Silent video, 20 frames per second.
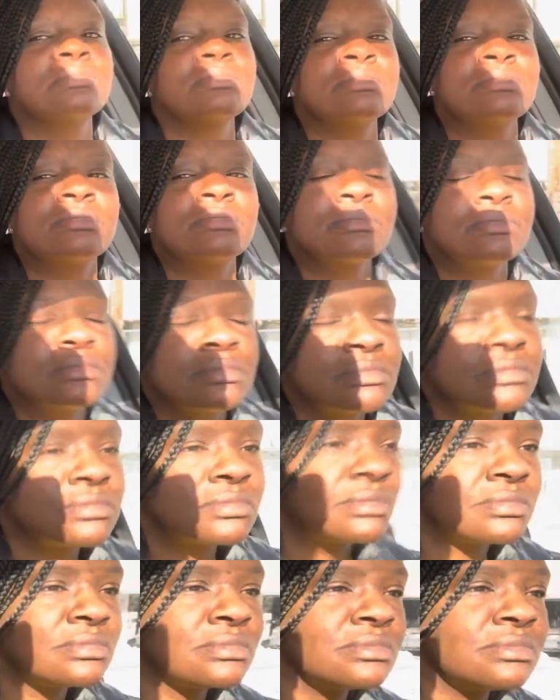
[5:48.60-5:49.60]
you got
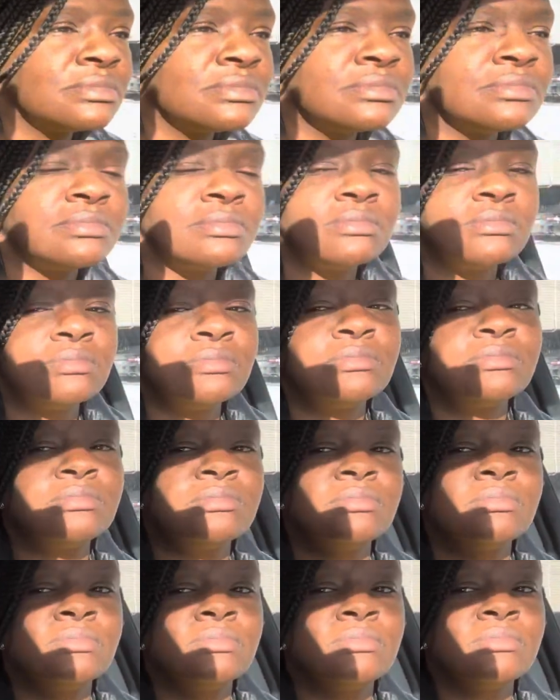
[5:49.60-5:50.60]
me early.
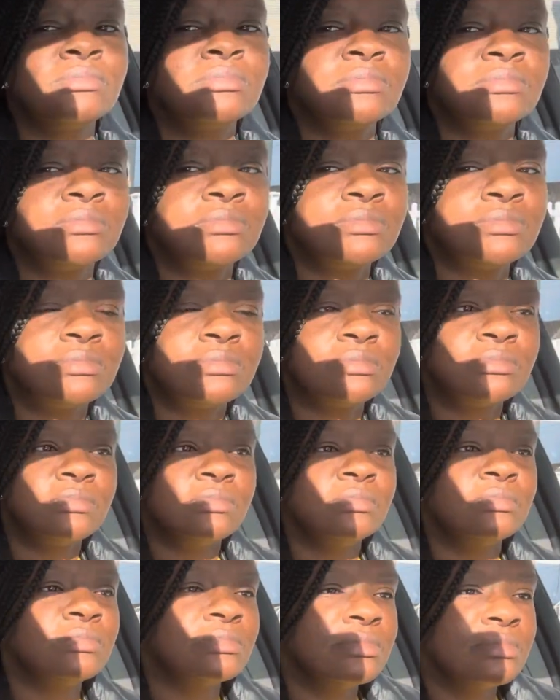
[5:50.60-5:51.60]
Uh,
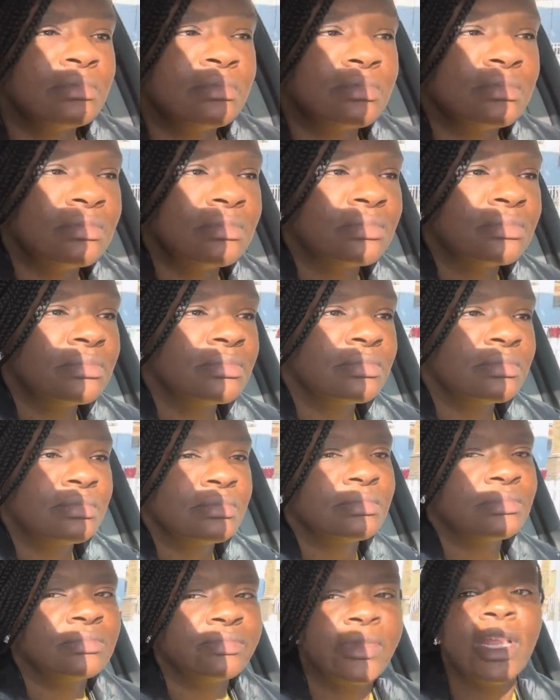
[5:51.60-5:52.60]
uh,
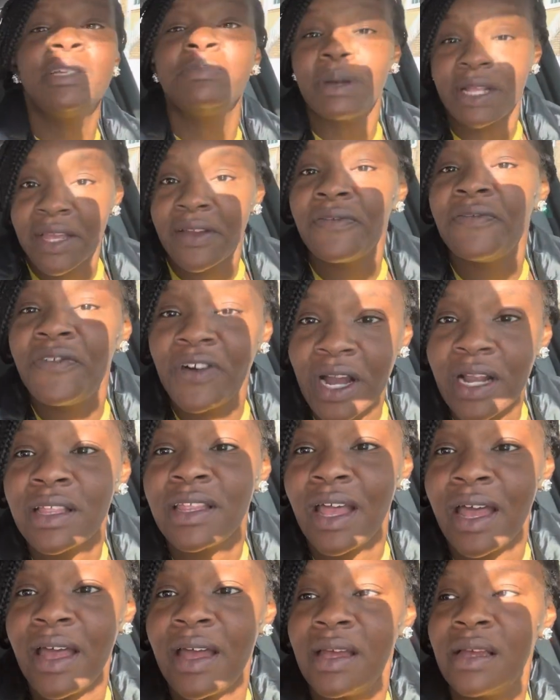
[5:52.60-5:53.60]
uh, He's like, you
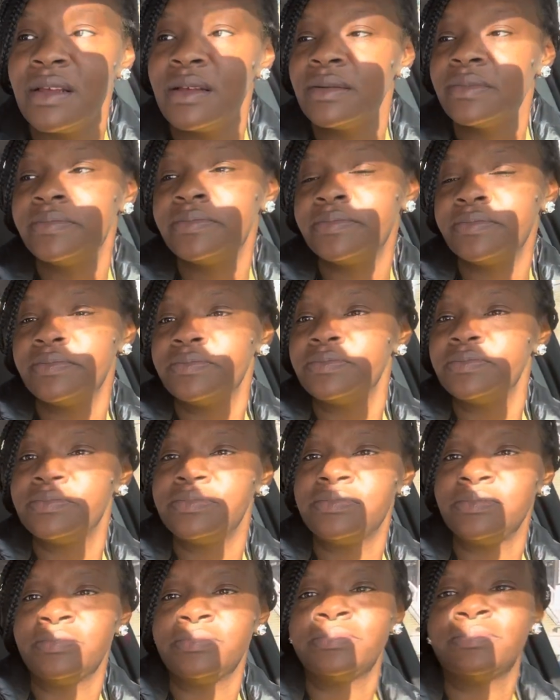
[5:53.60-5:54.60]
that. the
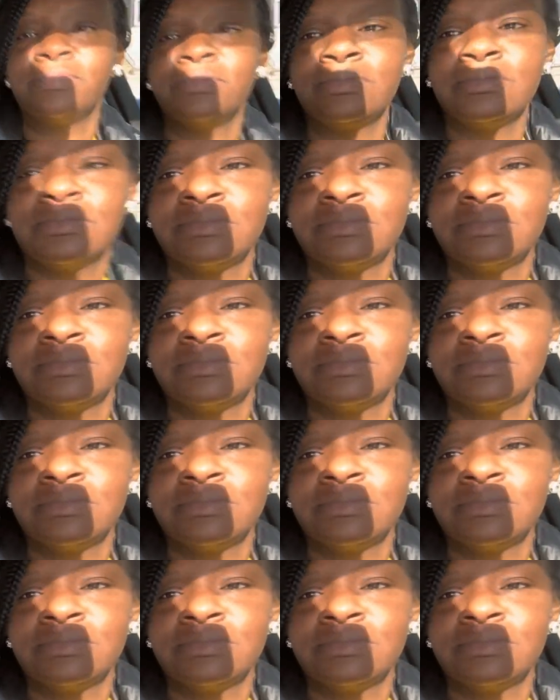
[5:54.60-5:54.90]
pranks ain't funny,